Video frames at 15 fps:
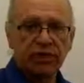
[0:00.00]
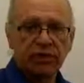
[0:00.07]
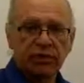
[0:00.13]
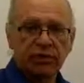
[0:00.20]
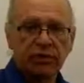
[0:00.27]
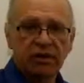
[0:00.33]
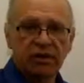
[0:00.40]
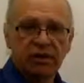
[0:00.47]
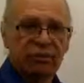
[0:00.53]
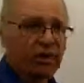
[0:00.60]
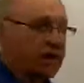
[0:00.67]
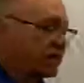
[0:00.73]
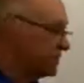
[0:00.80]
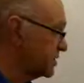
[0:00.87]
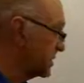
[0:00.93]
that we are in
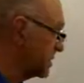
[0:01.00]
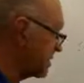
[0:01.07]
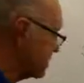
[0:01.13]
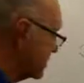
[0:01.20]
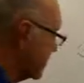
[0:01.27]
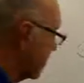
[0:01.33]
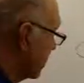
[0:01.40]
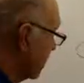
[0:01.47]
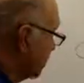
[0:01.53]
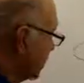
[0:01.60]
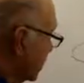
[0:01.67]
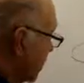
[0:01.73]
balance because we're taking a